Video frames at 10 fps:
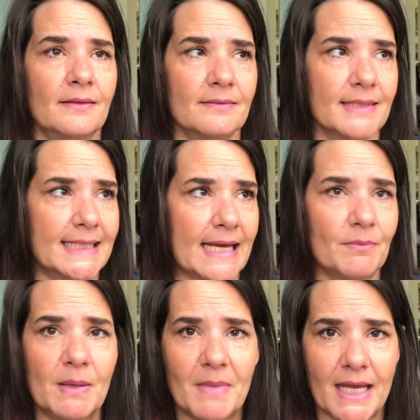same
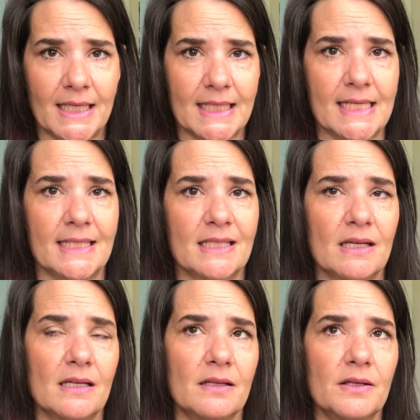amenities,
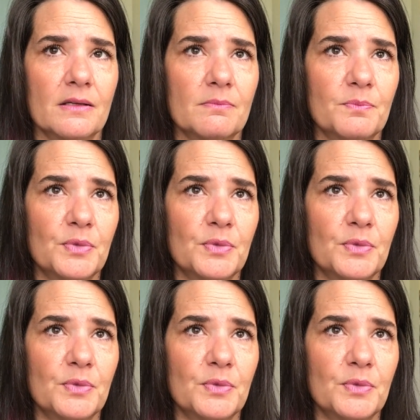the